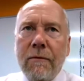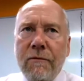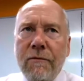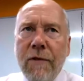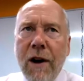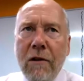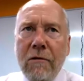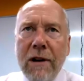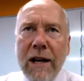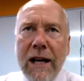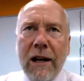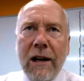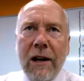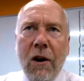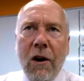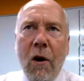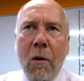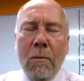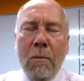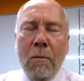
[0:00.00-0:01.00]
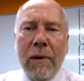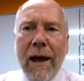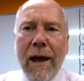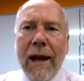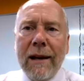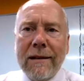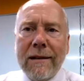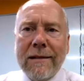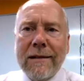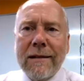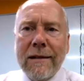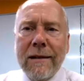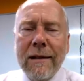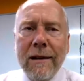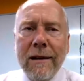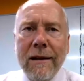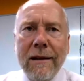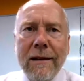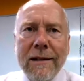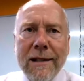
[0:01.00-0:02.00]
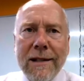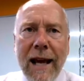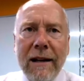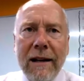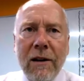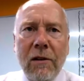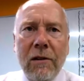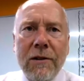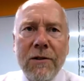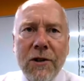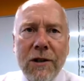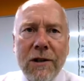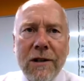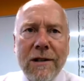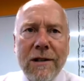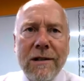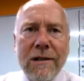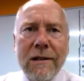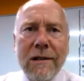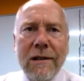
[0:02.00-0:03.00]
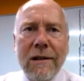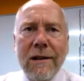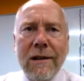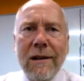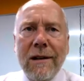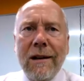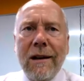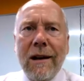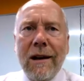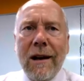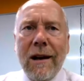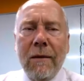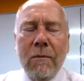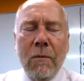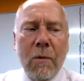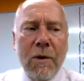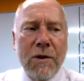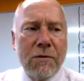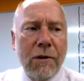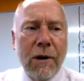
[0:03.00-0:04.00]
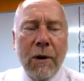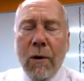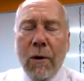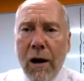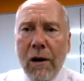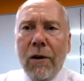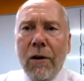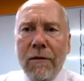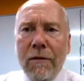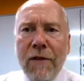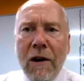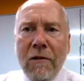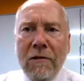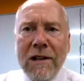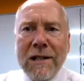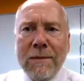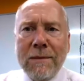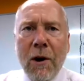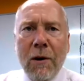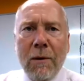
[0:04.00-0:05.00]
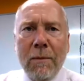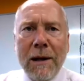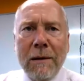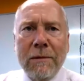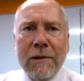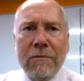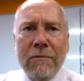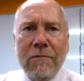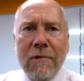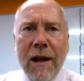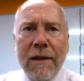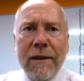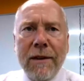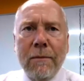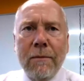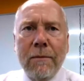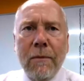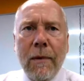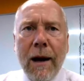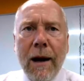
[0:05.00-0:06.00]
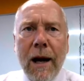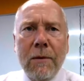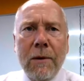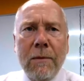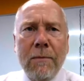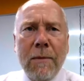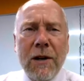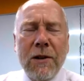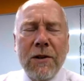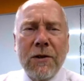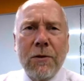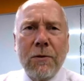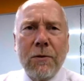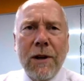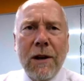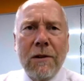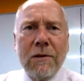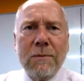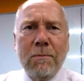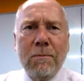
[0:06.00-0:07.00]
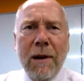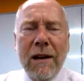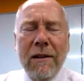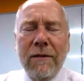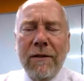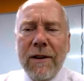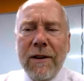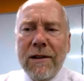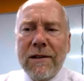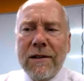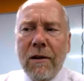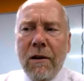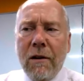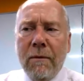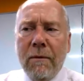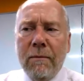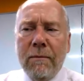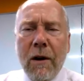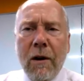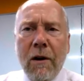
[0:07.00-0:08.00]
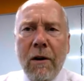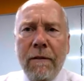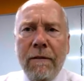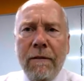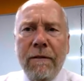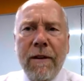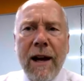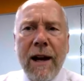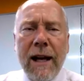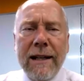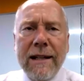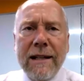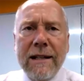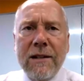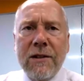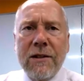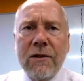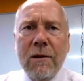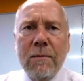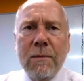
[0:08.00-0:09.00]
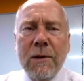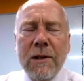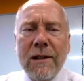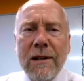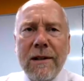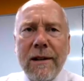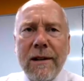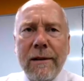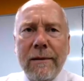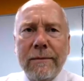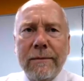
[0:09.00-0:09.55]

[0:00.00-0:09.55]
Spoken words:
very complex technologies, which require a lot of very smart people to run them, how do we make sure those benefits are fairly distributed?